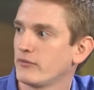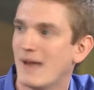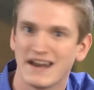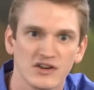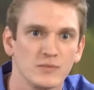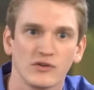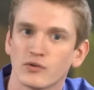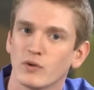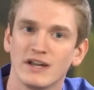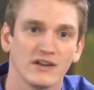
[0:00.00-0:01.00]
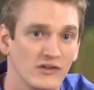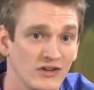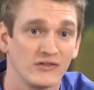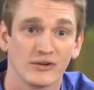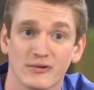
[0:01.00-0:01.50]
management suite, its
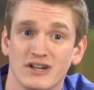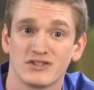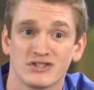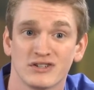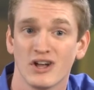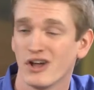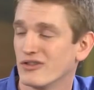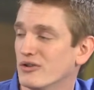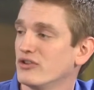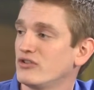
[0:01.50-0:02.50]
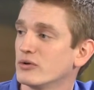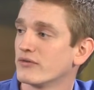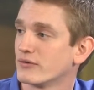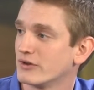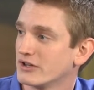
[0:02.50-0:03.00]
integration, those are two of
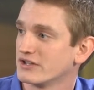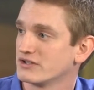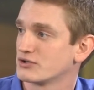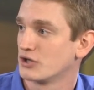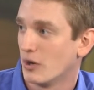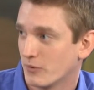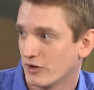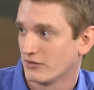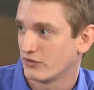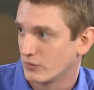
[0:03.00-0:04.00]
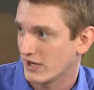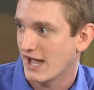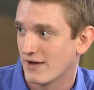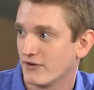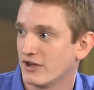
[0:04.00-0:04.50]
the really strong points that we
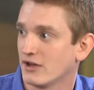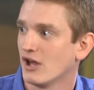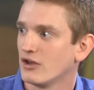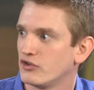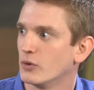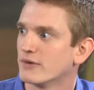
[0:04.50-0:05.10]
have here. So we